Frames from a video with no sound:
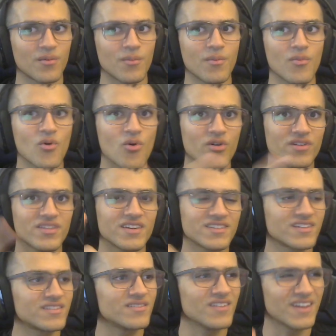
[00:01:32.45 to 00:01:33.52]
more
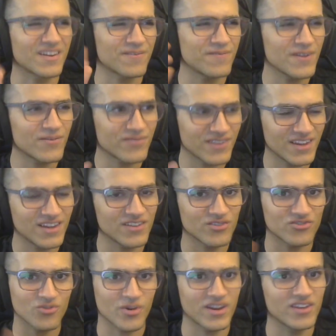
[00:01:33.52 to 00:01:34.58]
than like 15
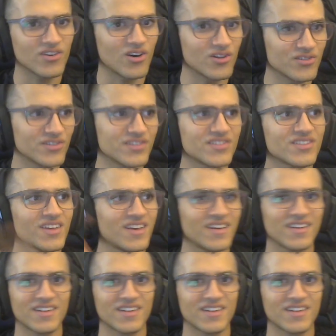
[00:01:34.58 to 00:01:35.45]
or $20,